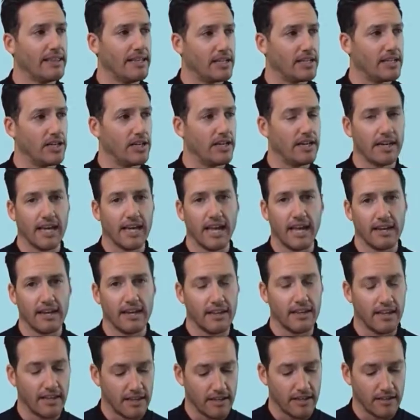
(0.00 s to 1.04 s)
that indicated
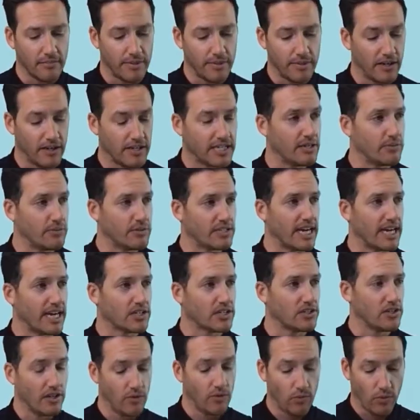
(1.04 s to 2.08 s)
that the PRT was
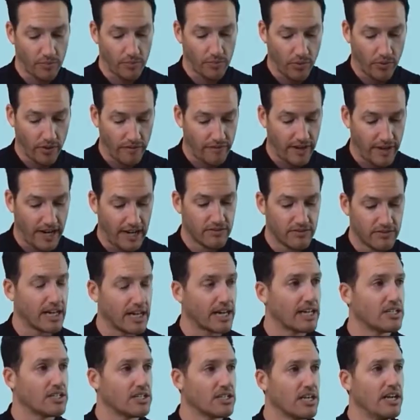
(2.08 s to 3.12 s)
actually 1.5
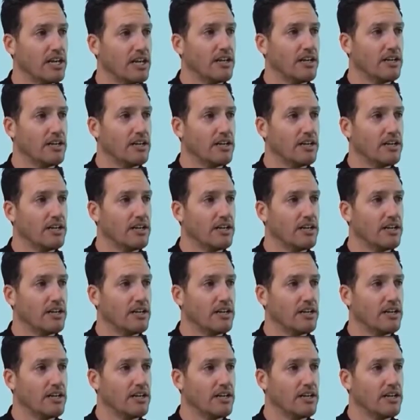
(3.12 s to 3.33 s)
seconds,